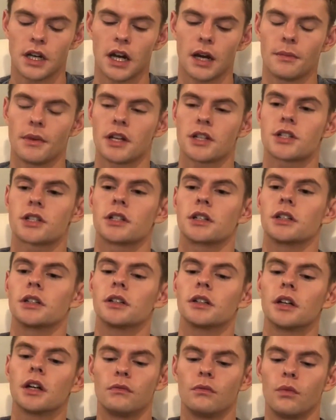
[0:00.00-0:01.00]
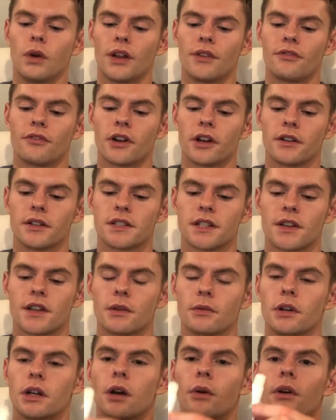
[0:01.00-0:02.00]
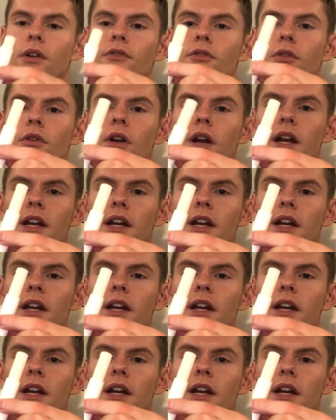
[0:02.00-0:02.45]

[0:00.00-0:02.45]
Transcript: I'm not sure what fragrance that they were going for.